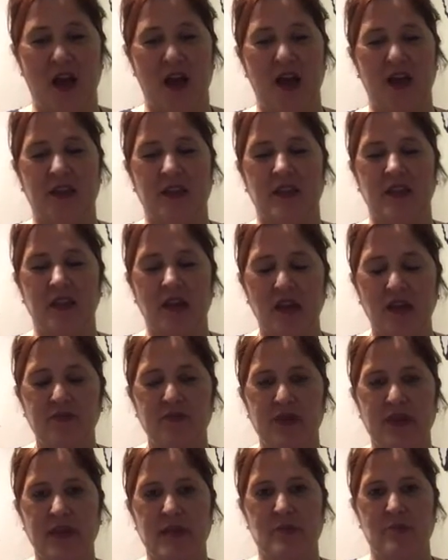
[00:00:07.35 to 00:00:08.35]
I
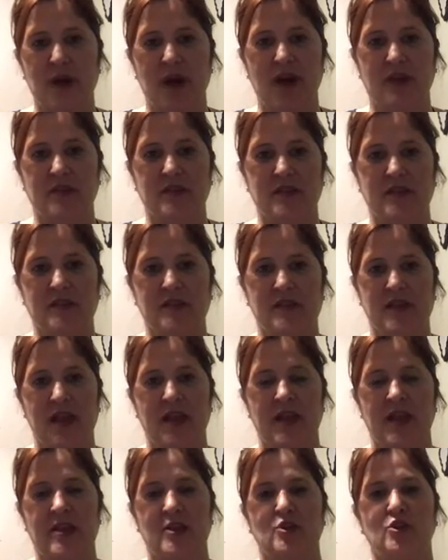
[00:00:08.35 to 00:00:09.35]
love Reiki boxes,
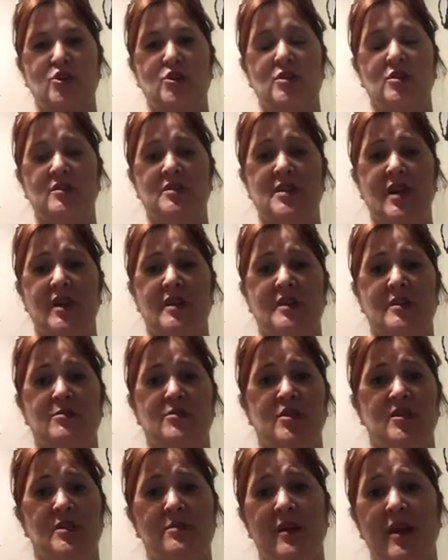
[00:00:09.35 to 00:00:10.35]
and I usually will take them
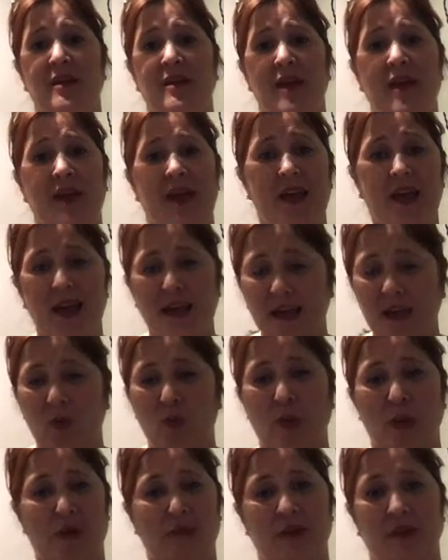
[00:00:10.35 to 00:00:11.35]
just about
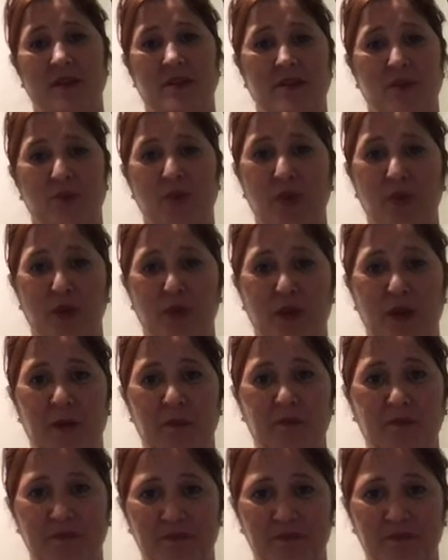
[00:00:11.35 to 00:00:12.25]
anywhere that it's appropriate.